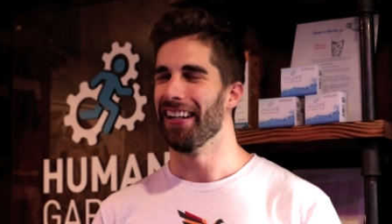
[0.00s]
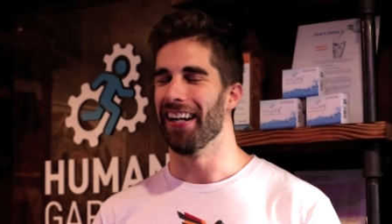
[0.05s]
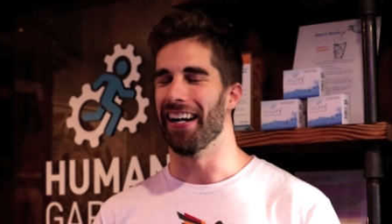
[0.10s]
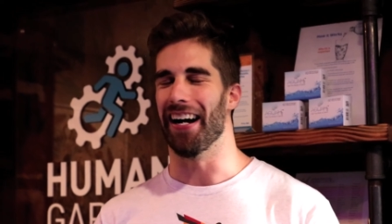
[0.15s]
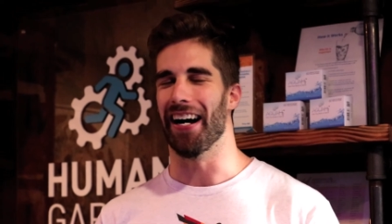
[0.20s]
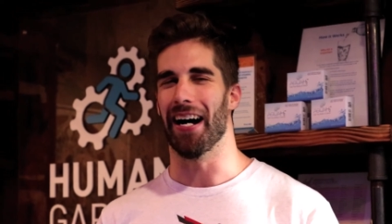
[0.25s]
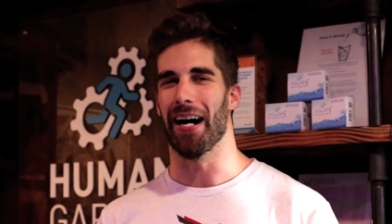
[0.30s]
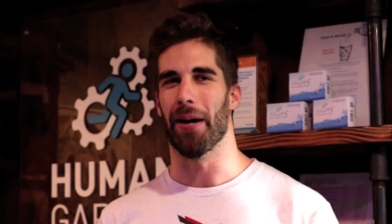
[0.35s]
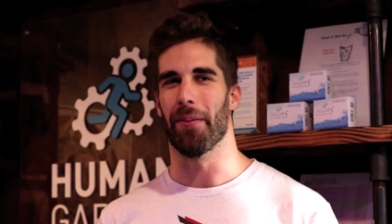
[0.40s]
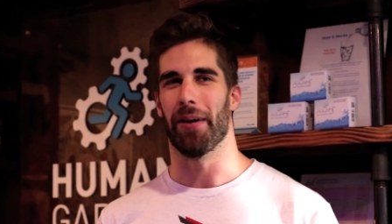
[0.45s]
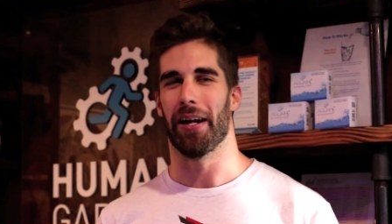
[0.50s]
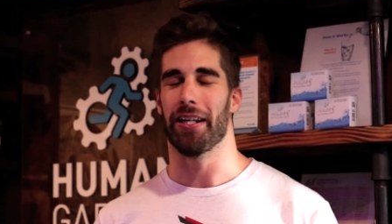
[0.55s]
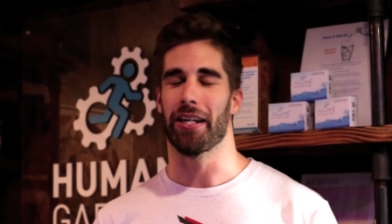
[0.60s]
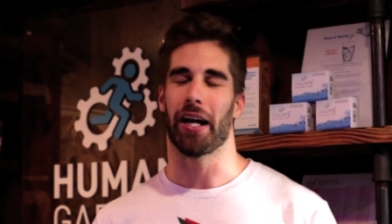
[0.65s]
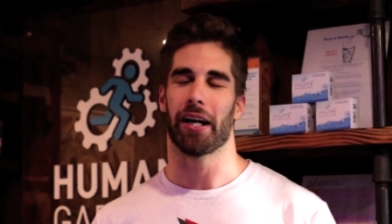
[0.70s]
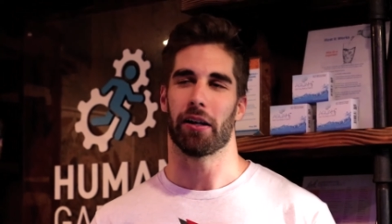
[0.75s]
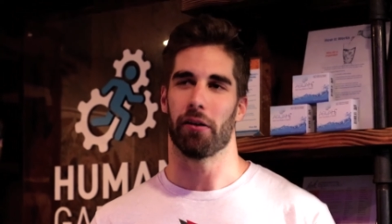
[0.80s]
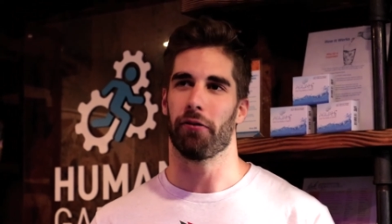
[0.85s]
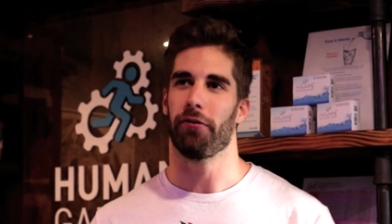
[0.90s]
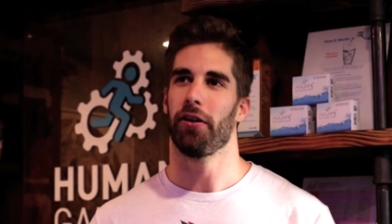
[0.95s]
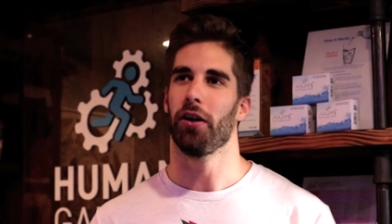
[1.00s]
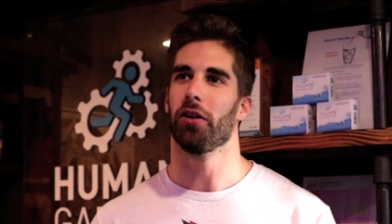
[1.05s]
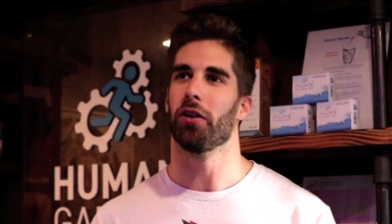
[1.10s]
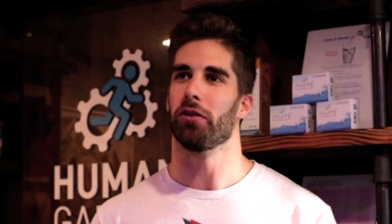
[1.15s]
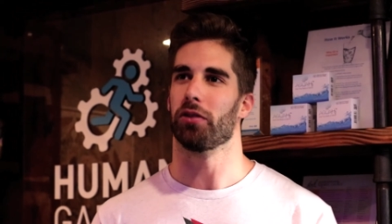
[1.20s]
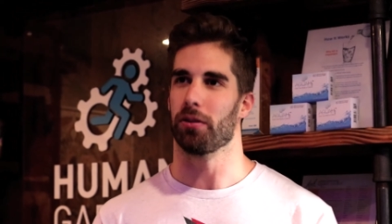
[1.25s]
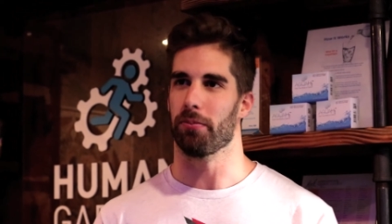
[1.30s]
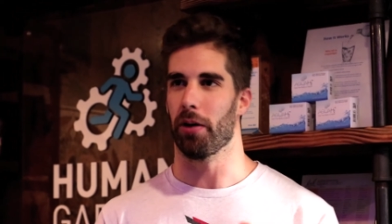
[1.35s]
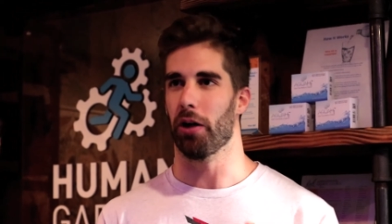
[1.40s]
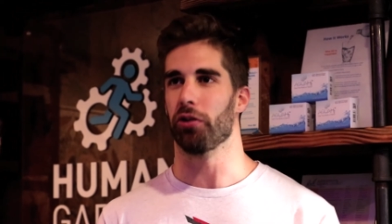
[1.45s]
Um, and I could feel
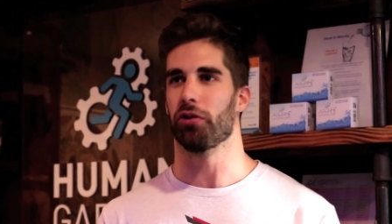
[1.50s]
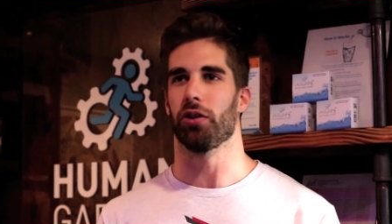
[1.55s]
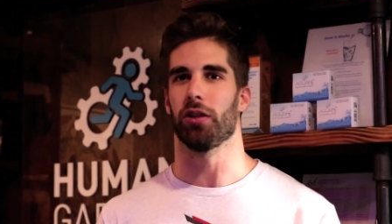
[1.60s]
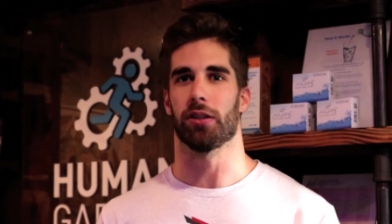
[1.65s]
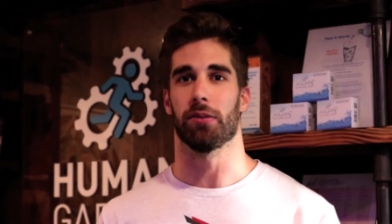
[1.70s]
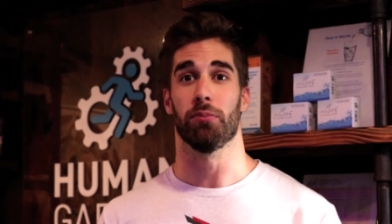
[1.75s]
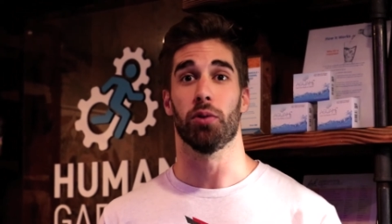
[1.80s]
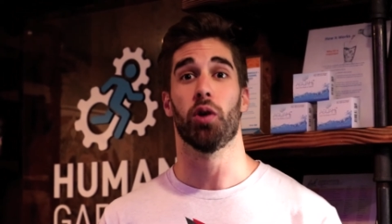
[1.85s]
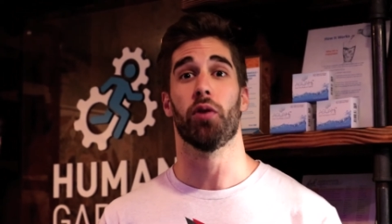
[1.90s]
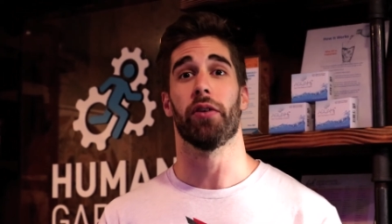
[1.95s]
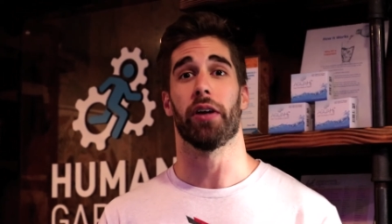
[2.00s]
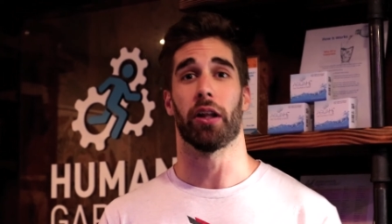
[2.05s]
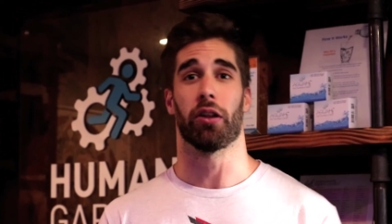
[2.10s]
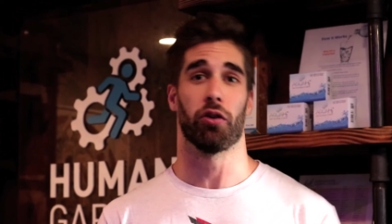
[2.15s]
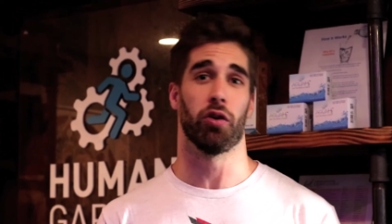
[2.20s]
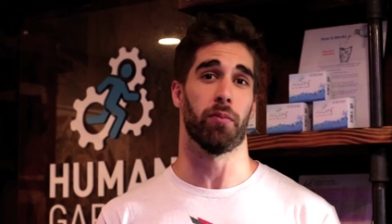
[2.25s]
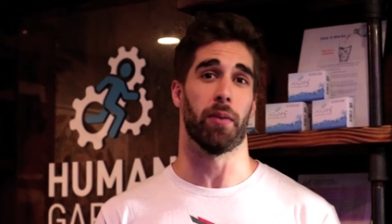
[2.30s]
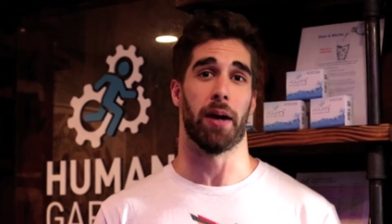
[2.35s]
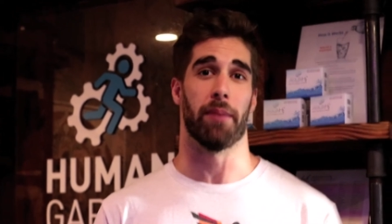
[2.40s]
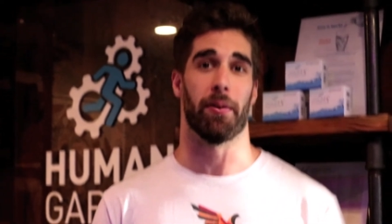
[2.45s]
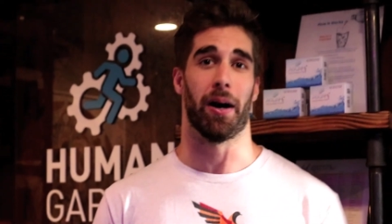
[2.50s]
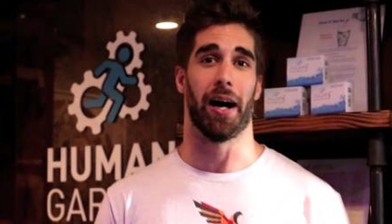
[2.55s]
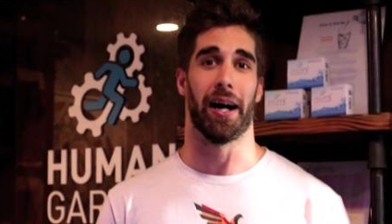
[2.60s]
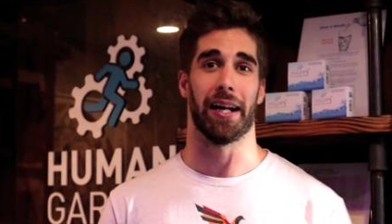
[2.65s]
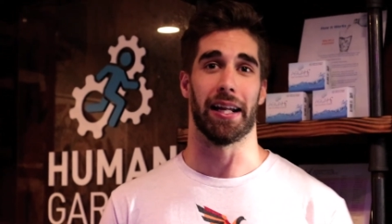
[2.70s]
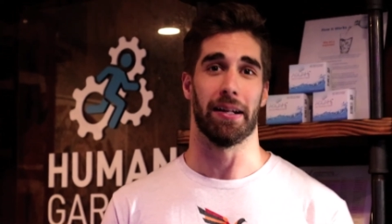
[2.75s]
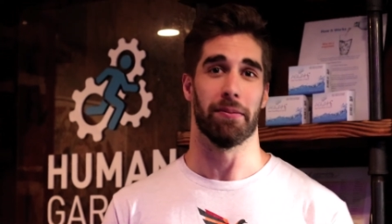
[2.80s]
those emotions moving through my body,